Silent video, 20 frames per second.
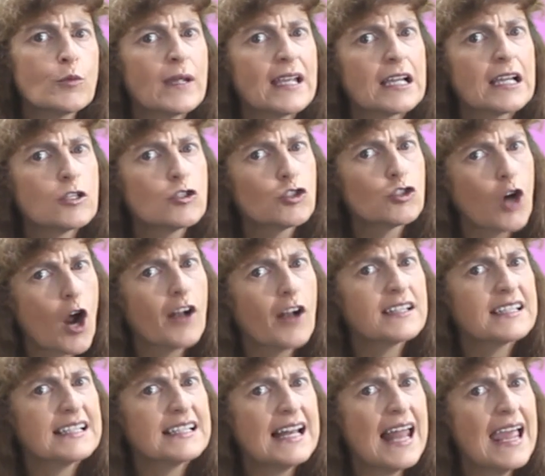we can
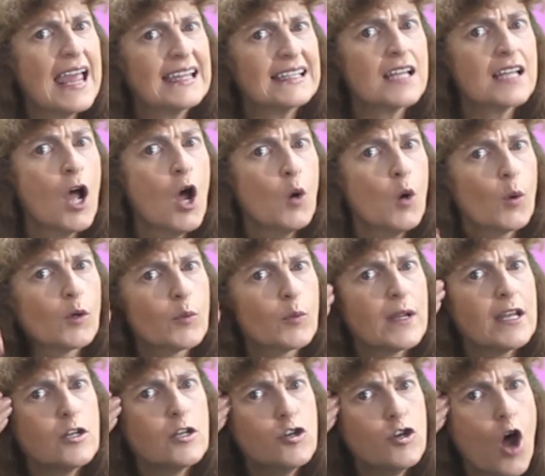translate what we
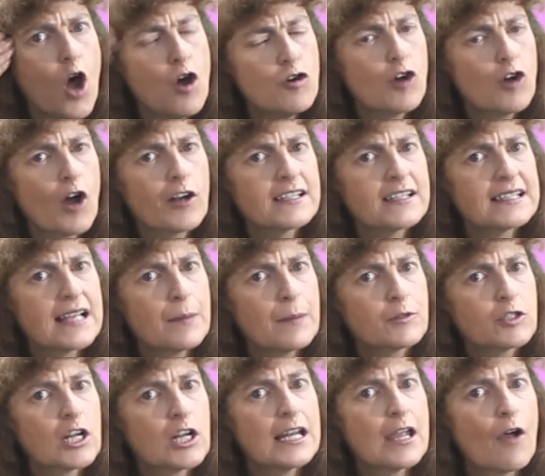know
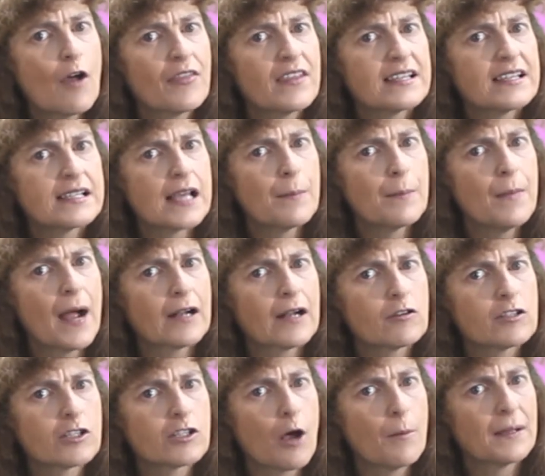conceptually on the
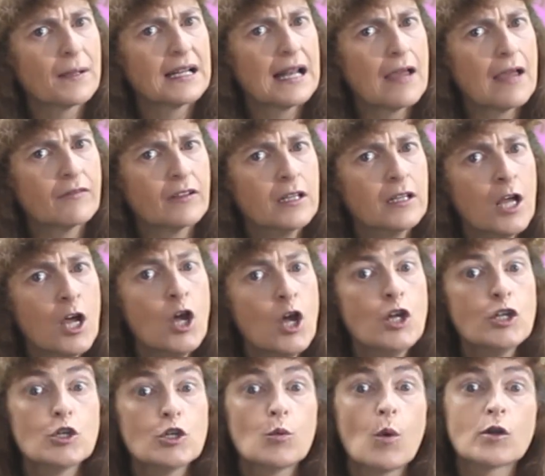submicroscopic level
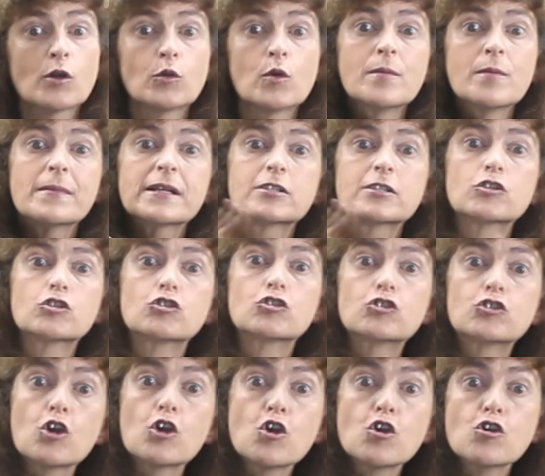to what we must
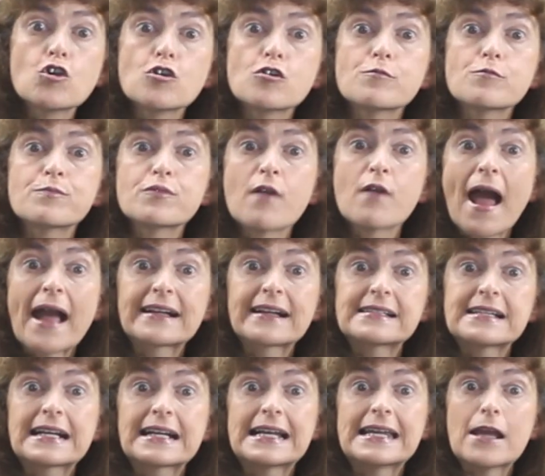do
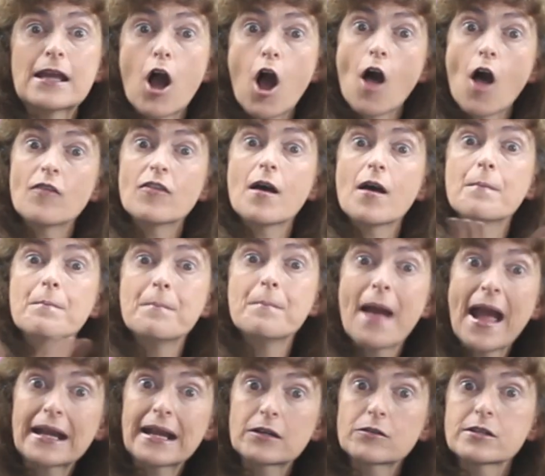practically on the
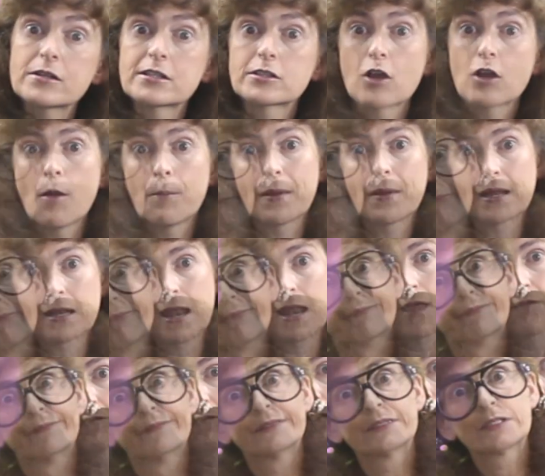macroscopic
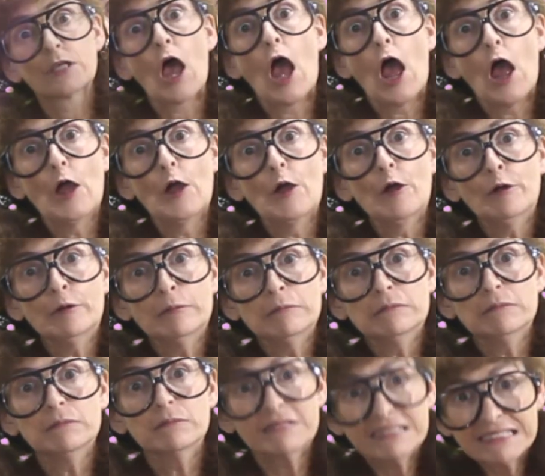level? So,
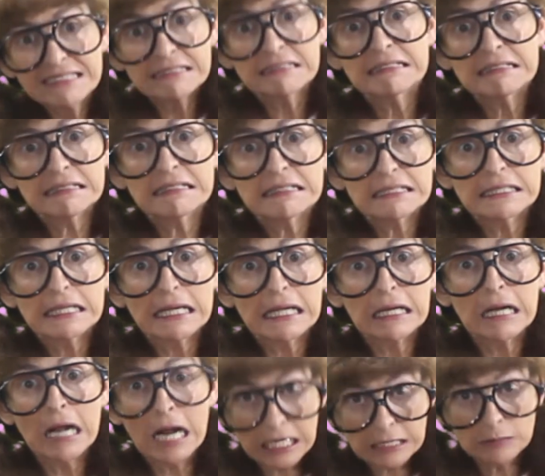get
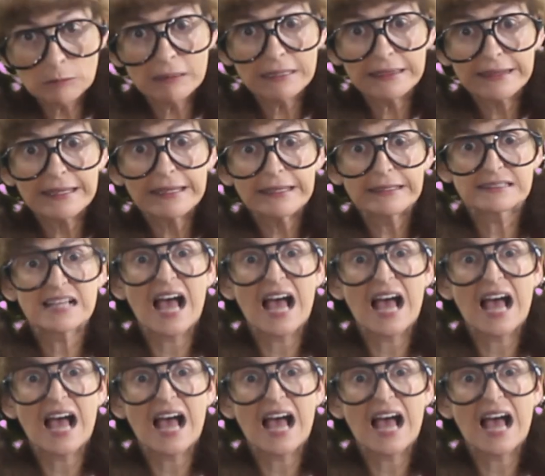on with it.